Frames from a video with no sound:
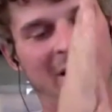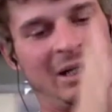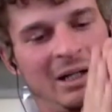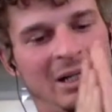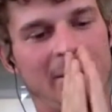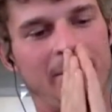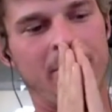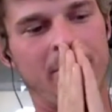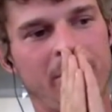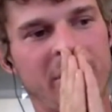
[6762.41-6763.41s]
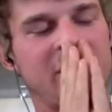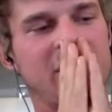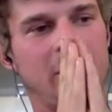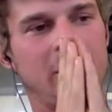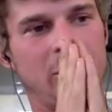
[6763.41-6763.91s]
But
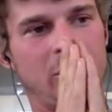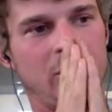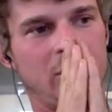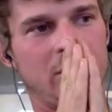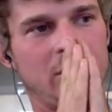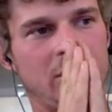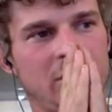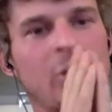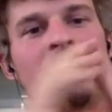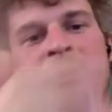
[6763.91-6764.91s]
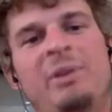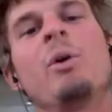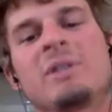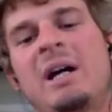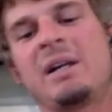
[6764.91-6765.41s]
those guys,